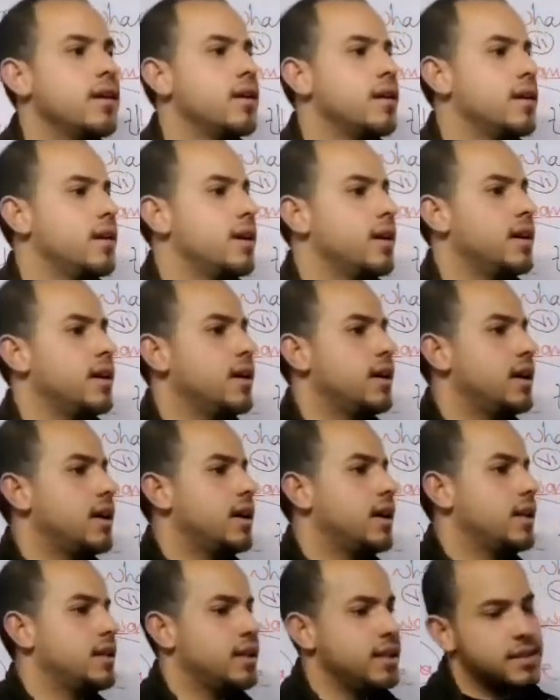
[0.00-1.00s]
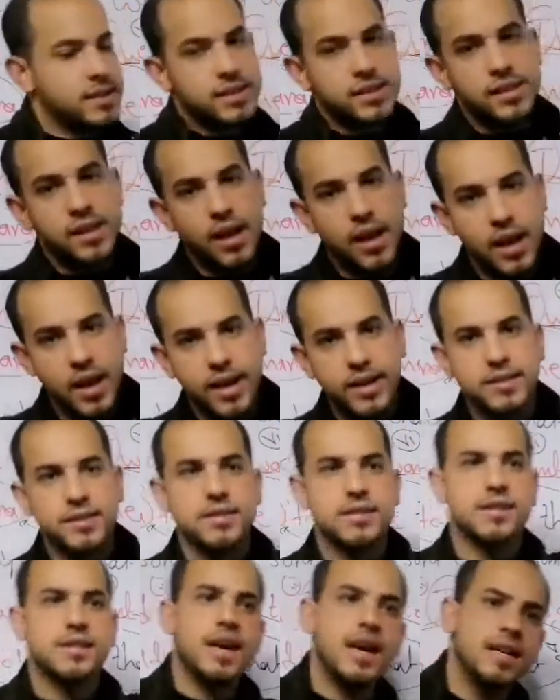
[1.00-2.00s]
this night,
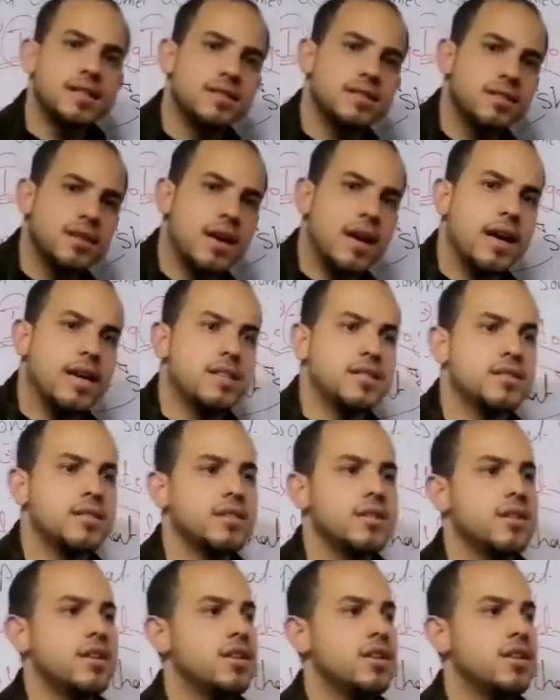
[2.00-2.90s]
that night,